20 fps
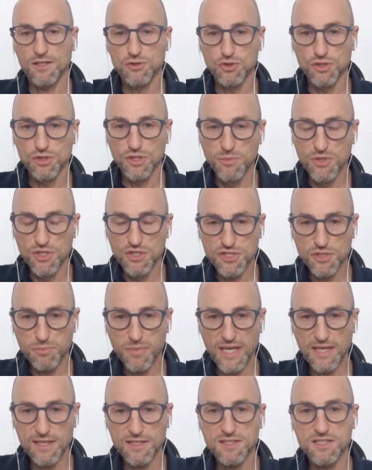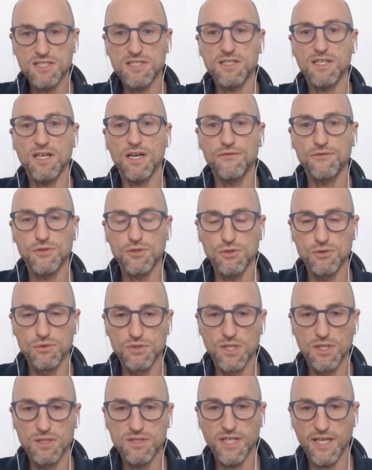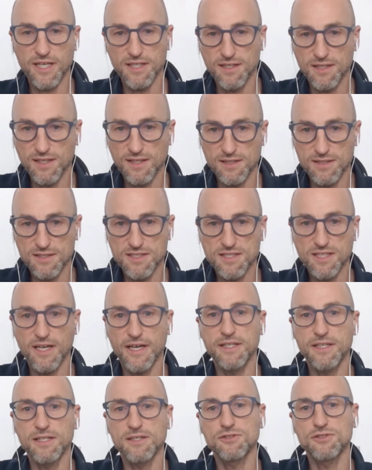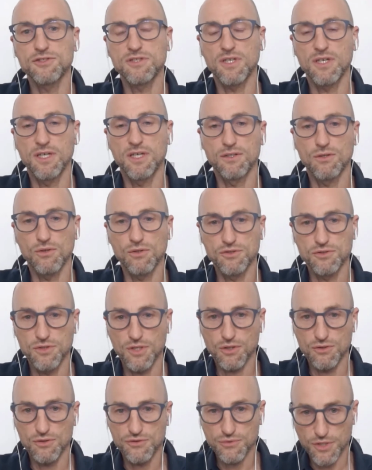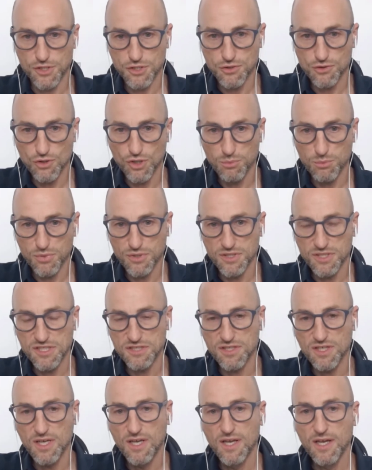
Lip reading: to the municipality staff, to the technical designers, and also the construction companies.